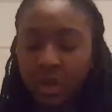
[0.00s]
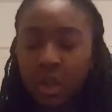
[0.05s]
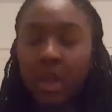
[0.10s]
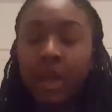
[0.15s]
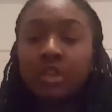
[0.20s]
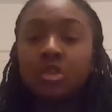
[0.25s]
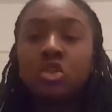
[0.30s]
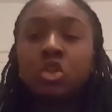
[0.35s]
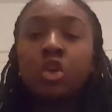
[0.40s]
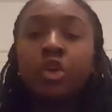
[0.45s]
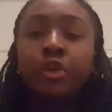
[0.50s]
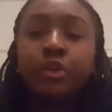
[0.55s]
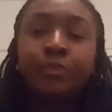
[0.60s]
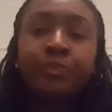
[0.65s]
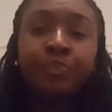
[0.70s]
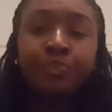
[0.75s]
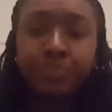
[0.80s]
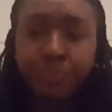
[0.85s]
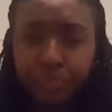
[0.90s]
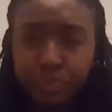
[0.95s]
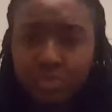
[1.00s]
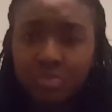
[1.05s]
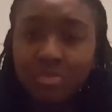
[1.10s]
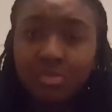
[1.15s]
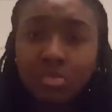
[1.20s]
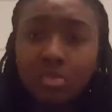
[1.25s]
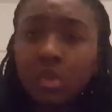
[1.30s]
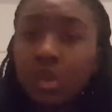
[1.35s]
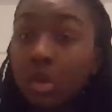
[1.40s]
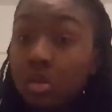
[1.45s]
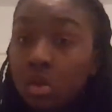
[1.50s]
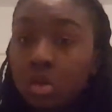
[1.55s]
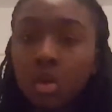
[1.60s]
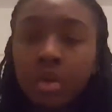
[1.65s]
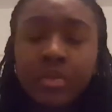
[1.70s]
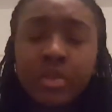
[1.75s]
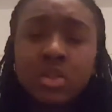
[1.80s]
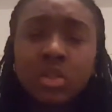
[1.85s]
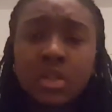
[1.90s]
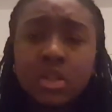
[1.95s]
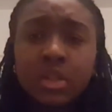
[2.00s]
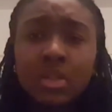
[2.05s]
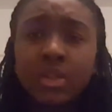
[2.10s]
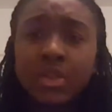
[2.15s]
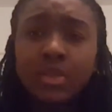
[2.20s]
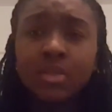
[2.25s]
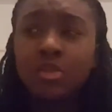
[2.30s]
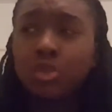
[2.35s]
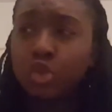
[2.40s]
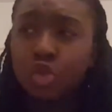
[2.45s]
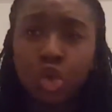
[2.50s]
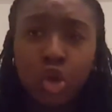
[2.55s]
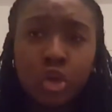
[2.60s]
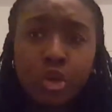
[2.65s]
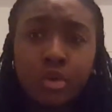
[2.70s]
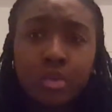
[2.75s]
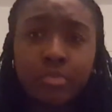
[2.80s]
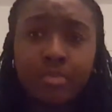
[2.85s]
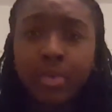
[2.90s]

And so, obviously, this is a shock,